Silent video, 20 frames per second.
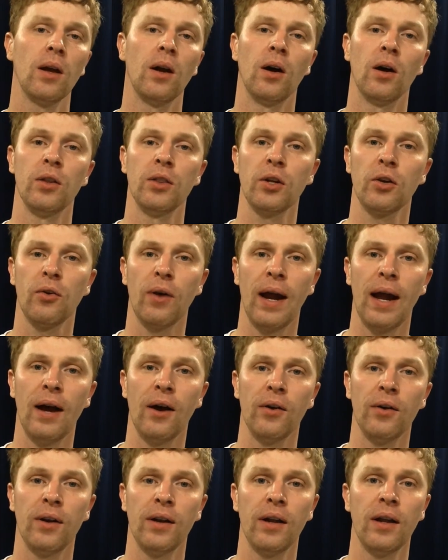on the
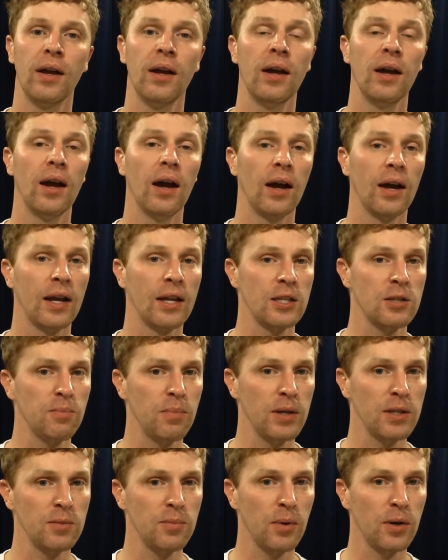ground against
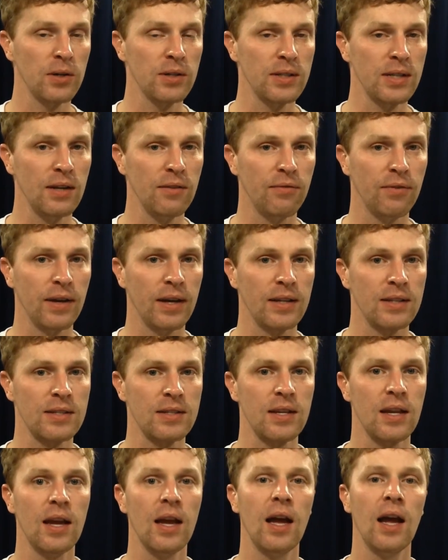Pittsburgh's
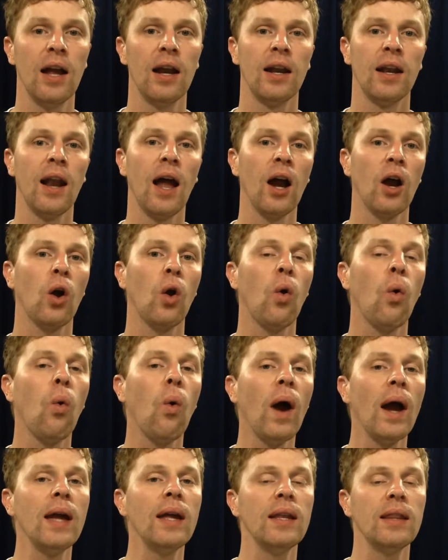defense, not
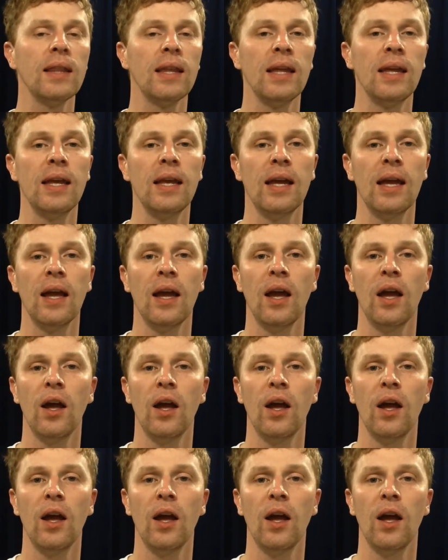quite the